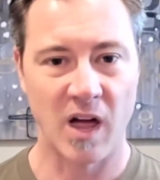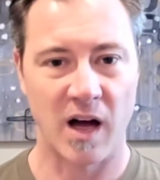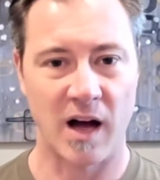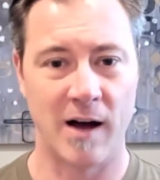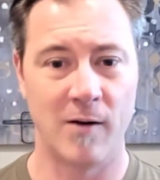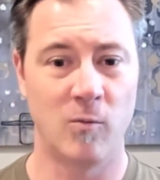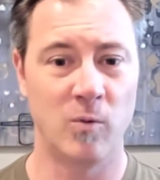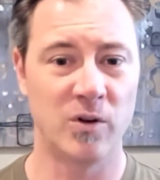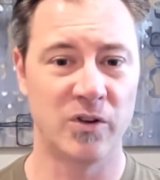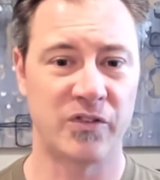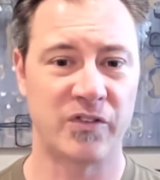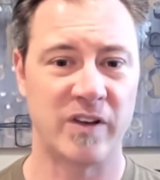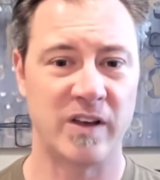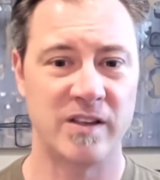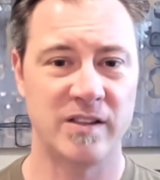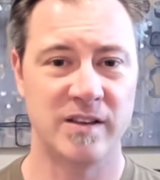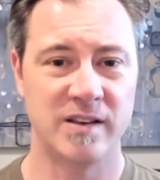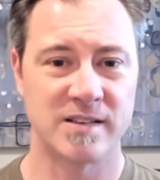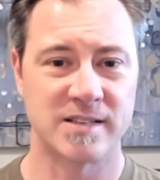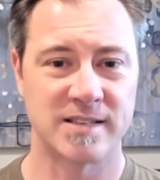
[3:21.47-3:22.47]
I will say
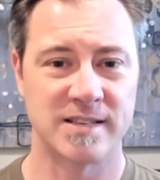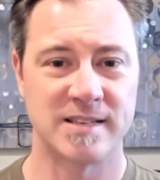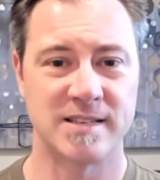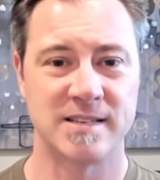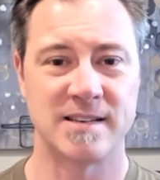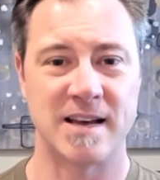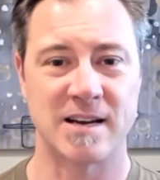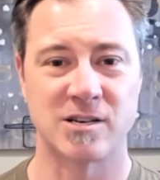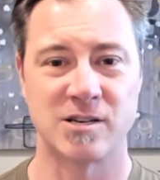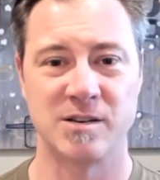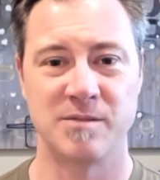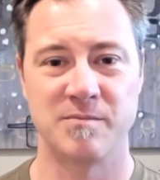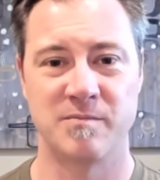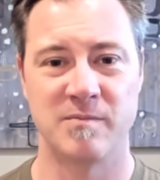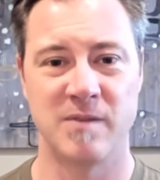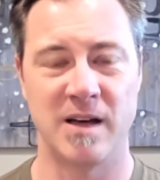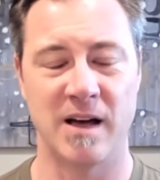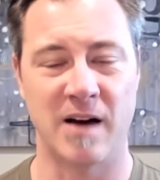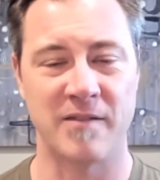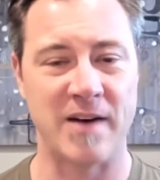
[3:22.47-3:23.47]
this is actually,
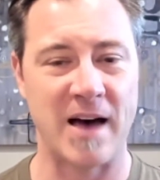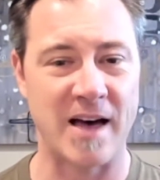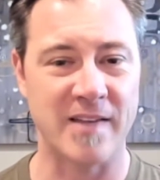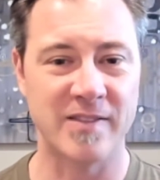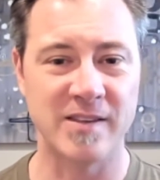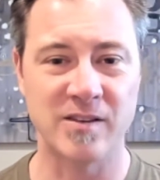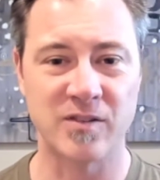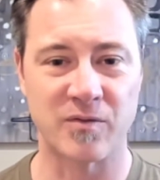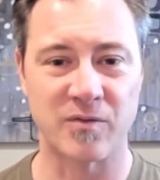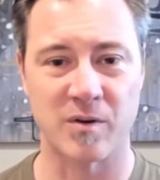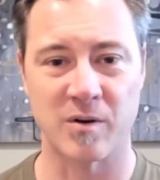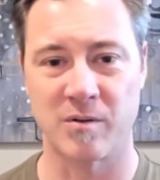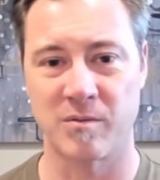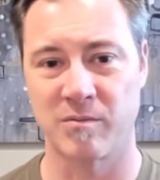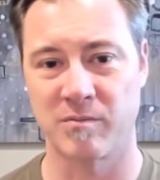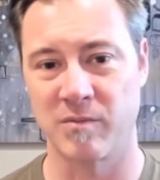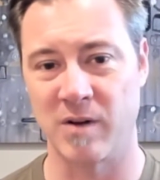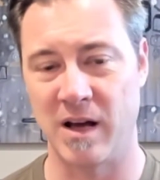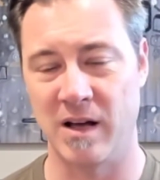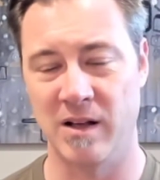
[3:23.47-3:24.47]
I've had these for
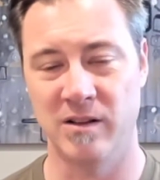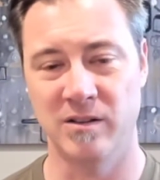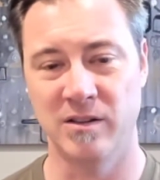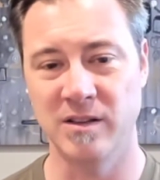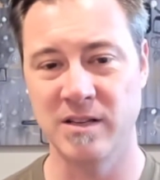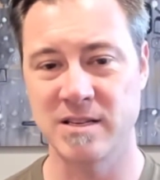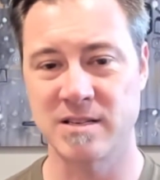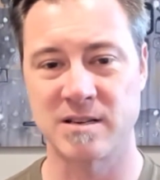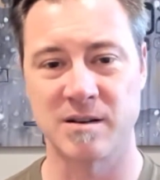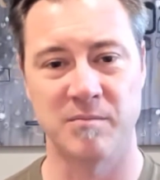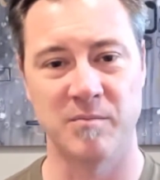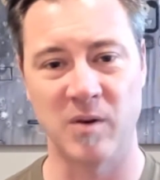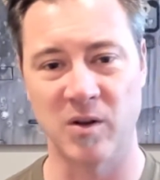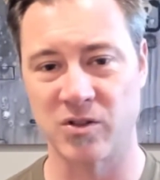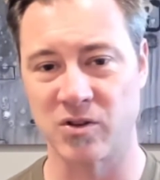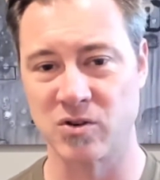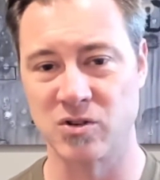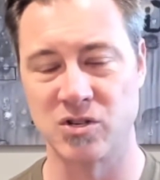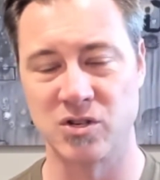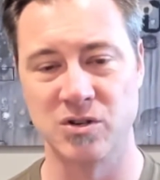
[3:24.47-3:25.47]
at least a
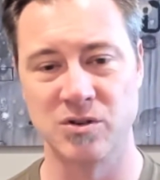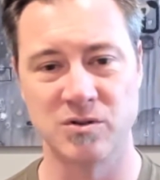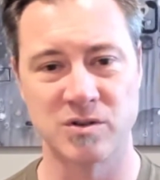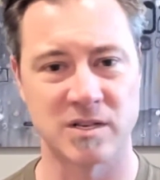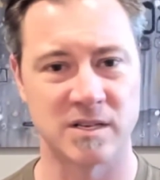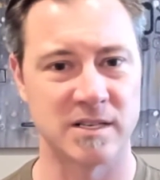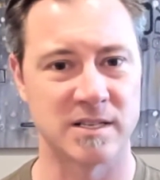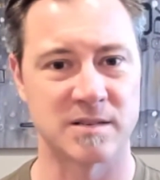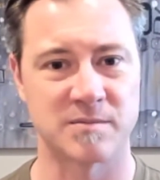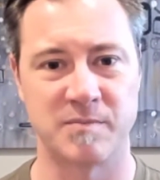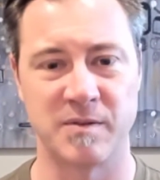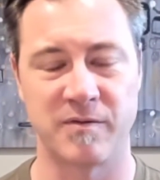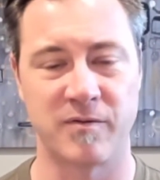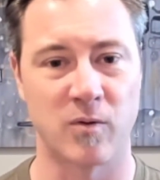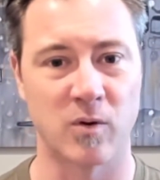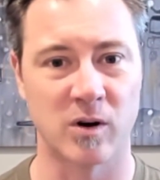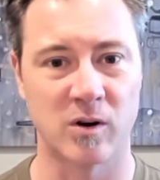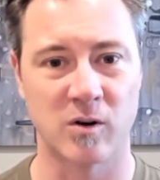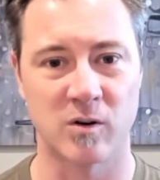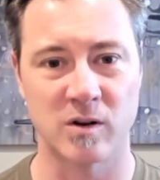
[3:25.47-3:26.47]
month or two since
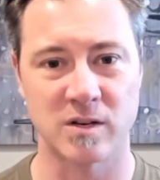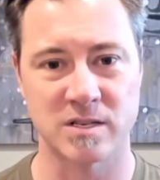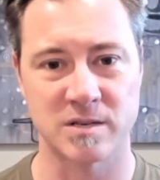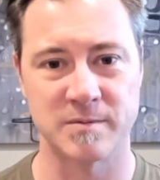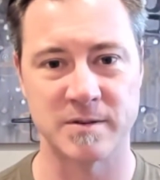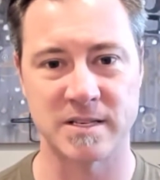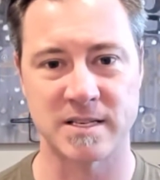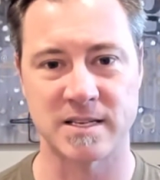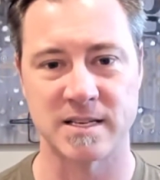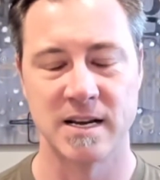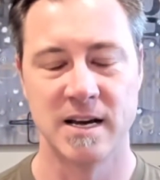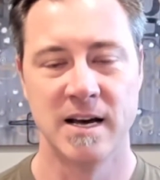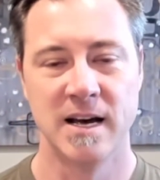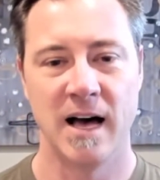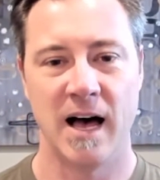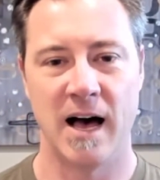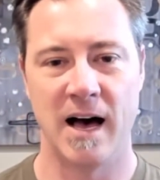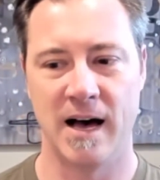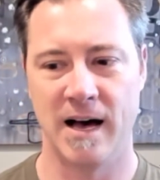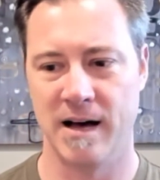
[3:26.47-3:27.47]
before Christmas.
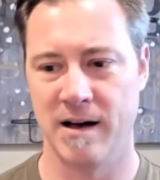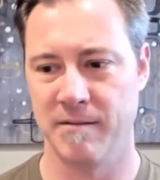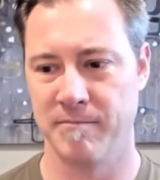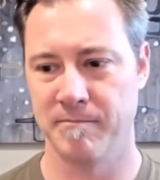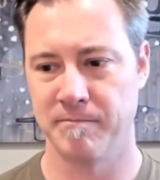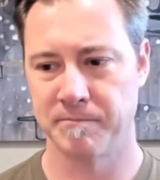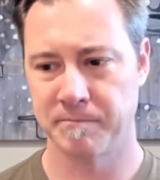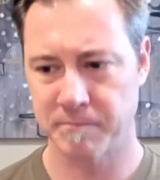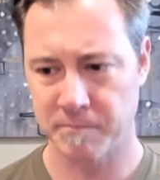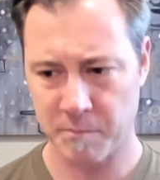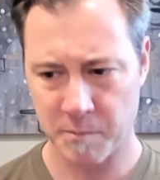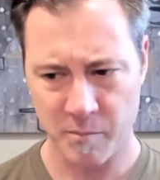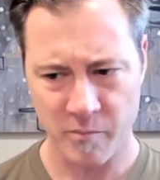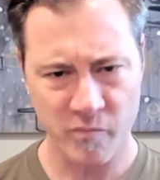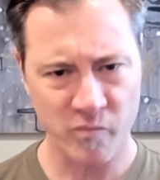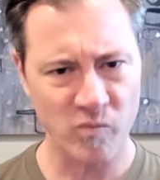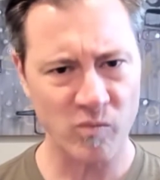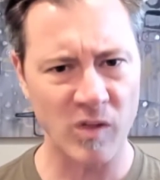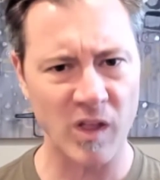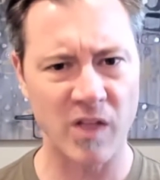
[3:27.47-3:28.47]

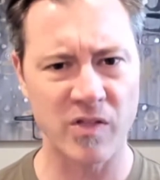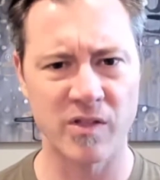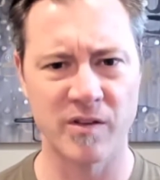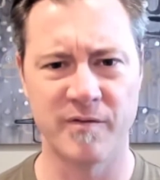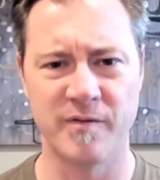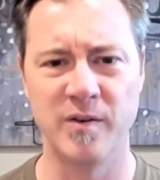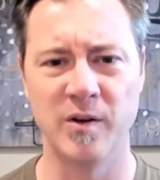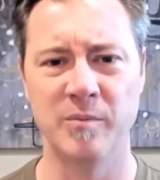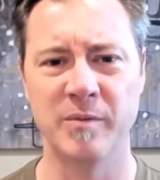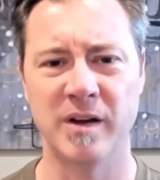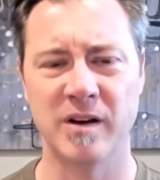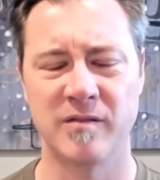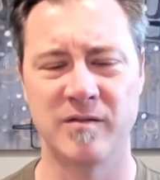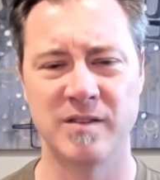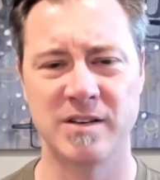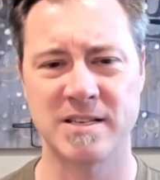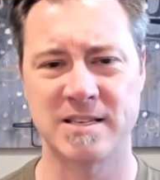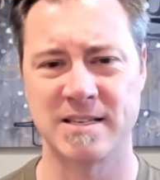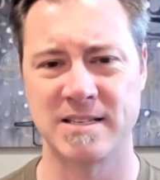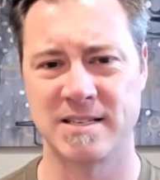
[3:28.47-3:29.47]
The filming of
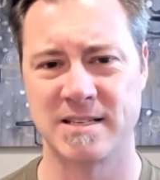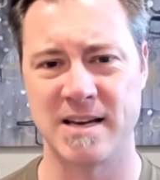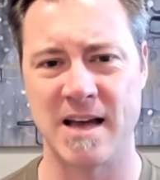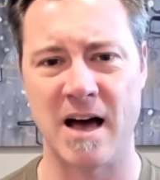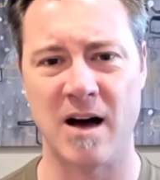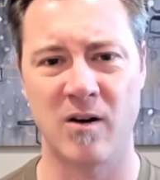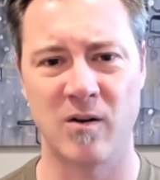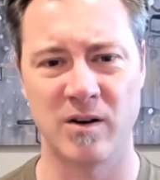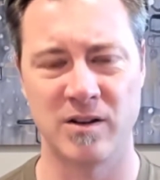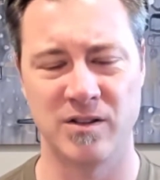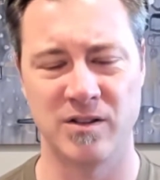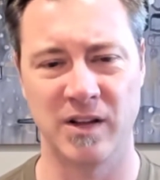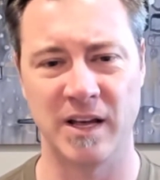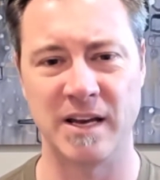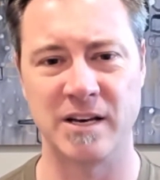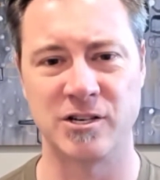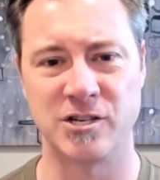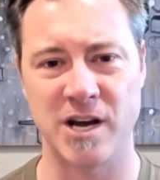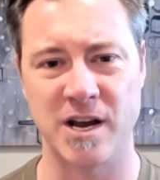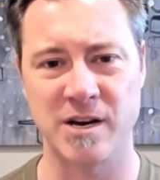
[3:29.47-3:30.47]
this is now in
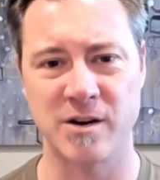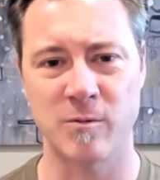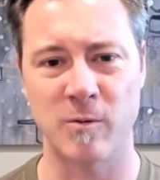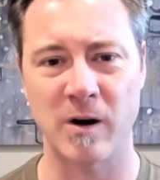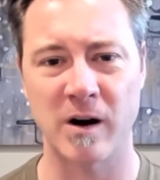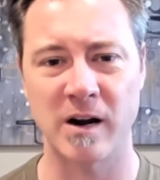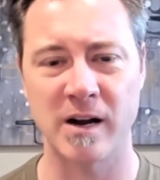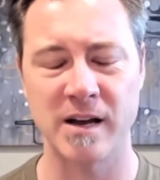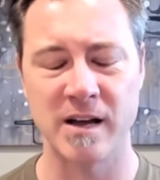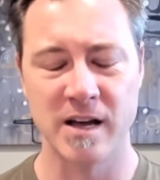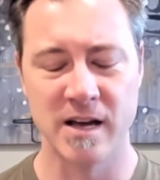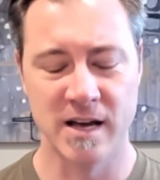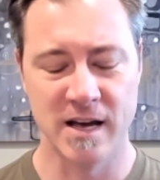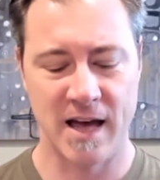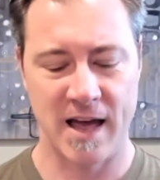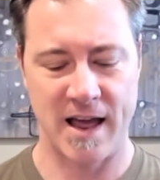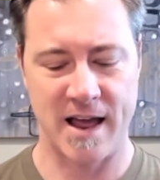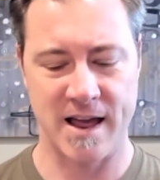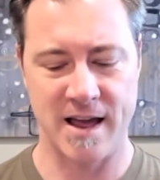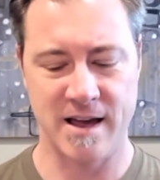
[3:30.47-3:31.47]
late January.
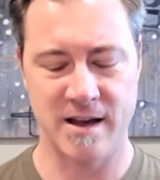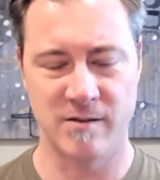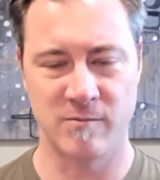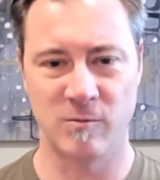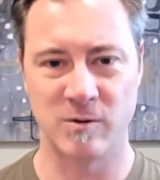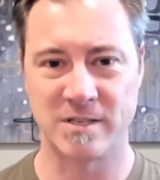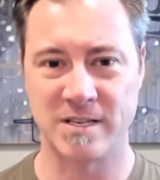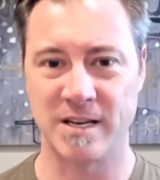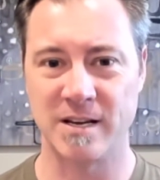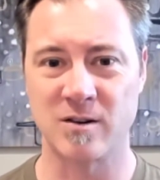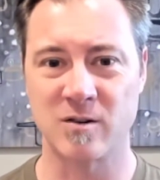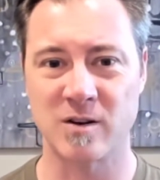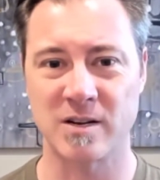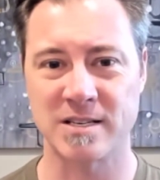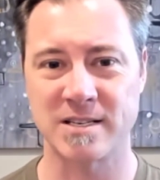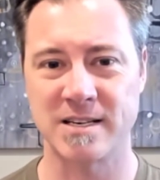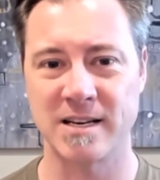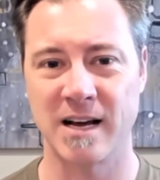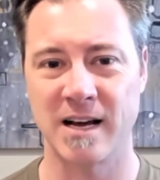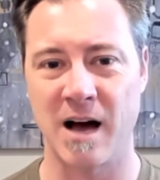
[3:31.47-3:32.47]
And what's
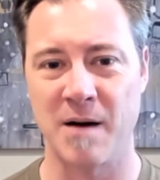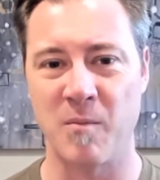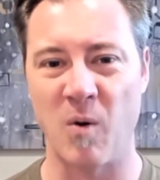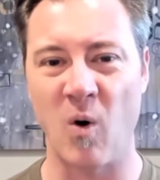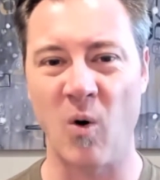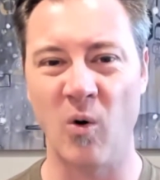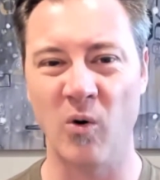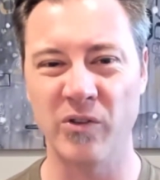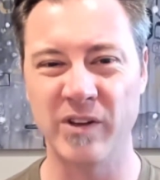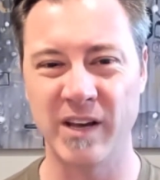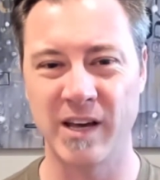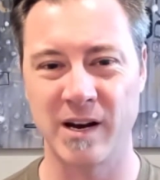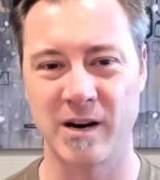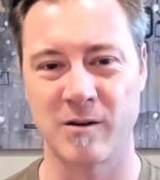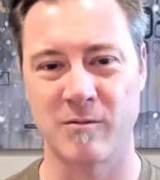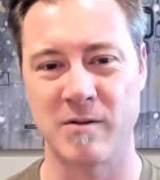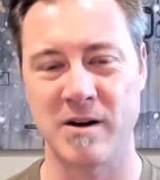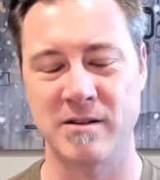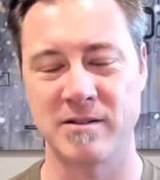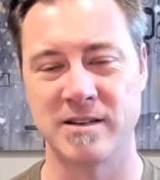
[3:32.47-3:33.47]
interesting, I'm only getting
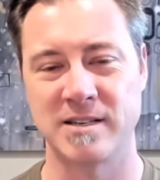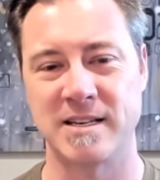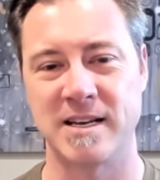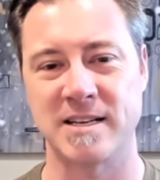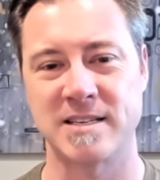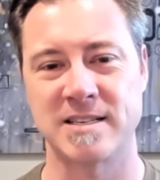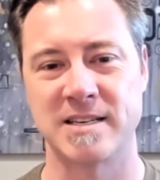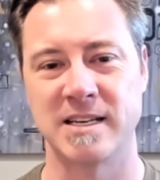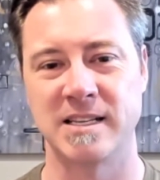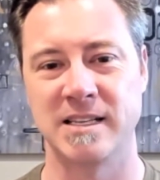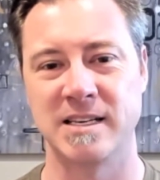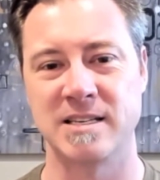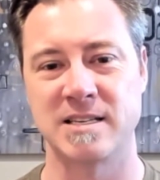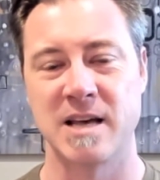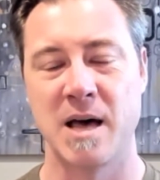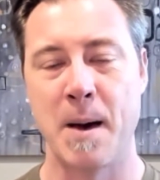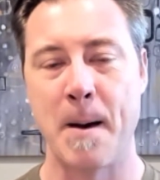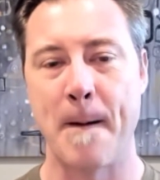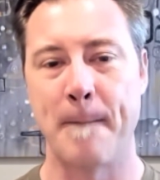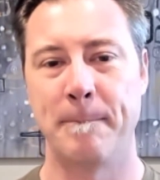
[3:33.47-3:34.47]
around to testing these
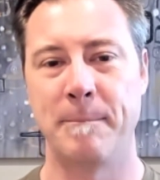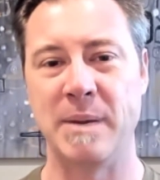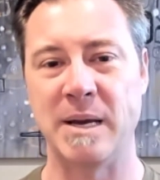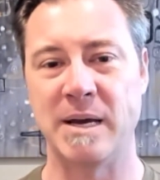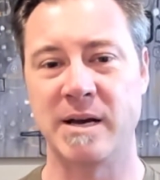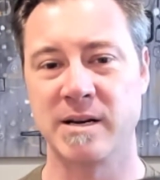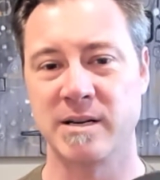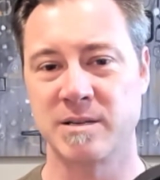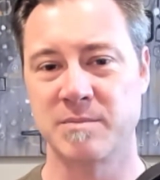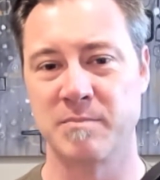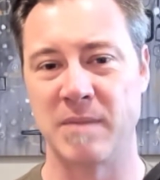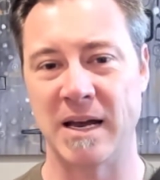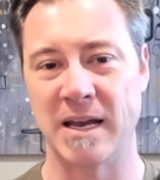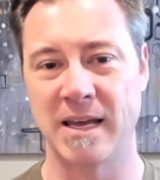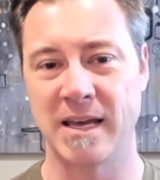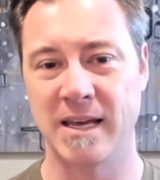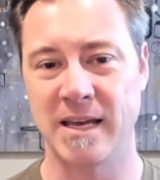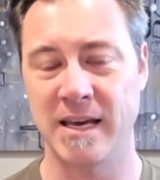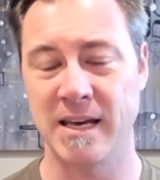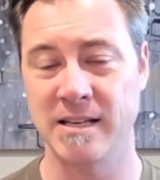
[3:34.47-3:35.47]
because my
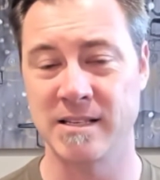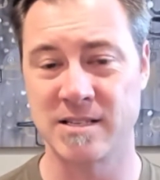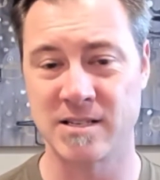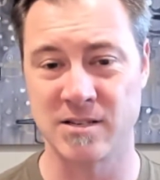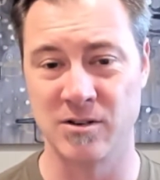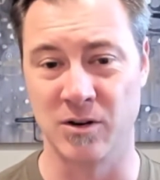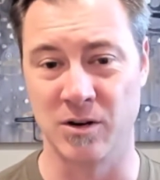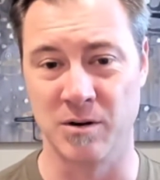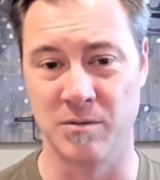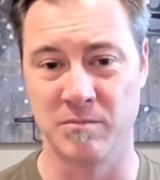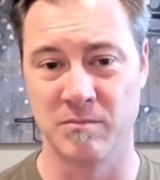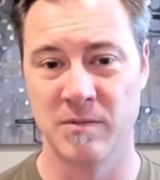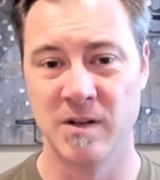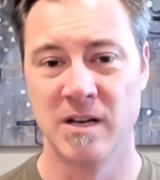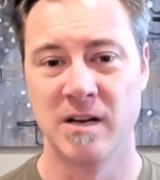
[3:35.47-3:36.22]
kids took them.